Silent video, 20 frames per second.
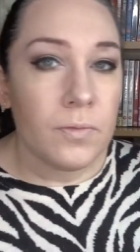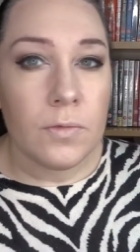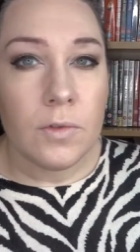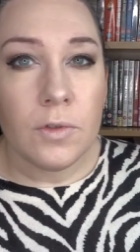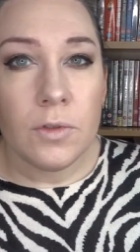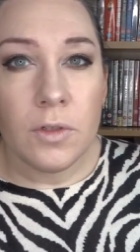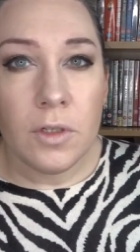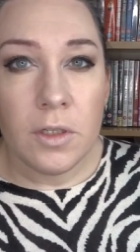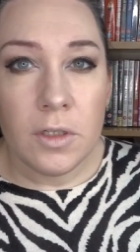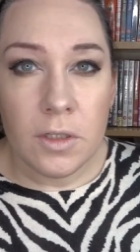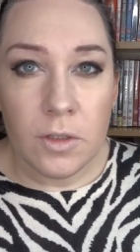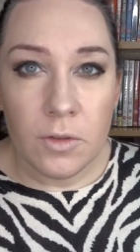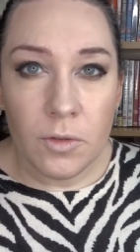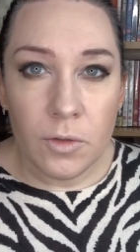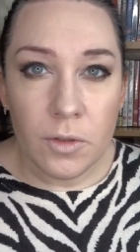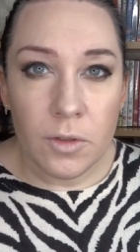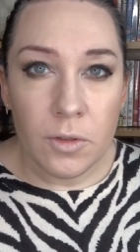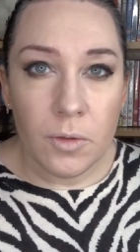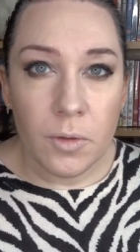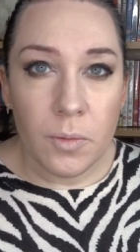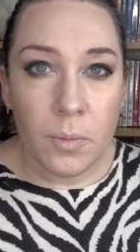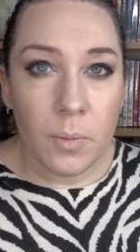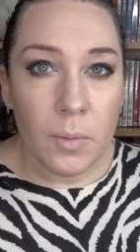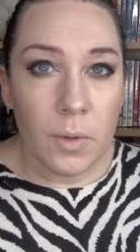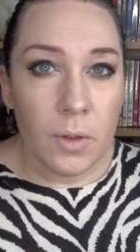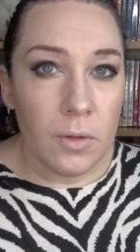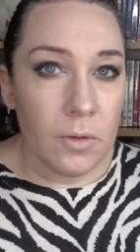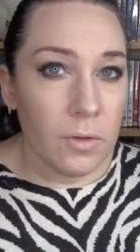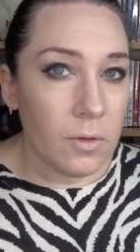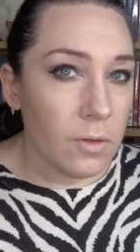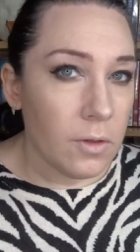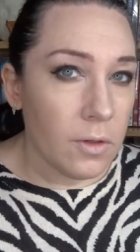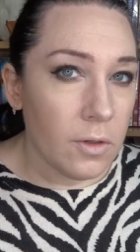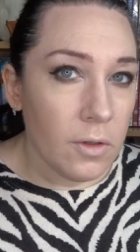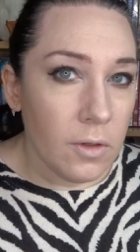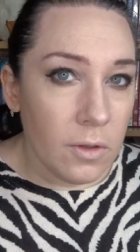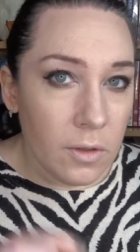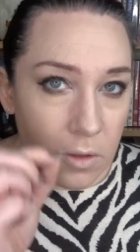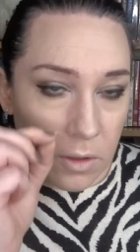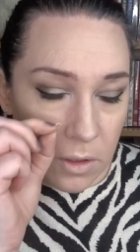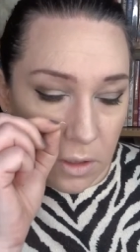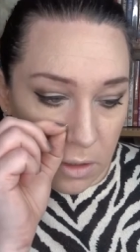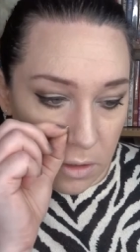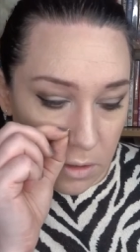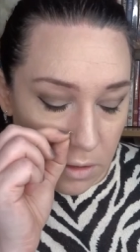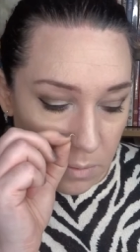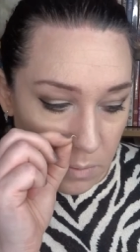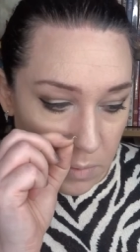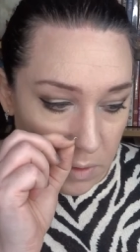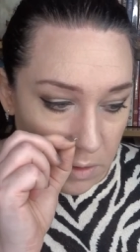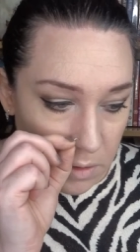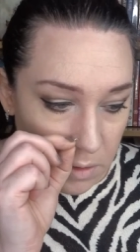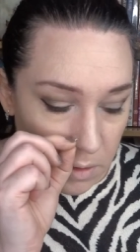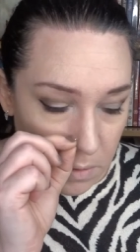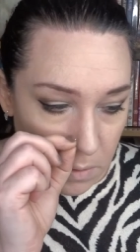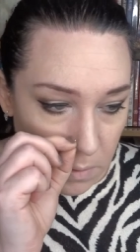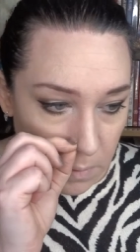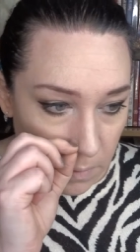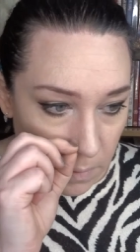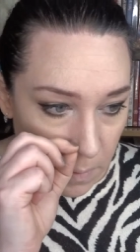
Just need to do the old mouth now, get that back in.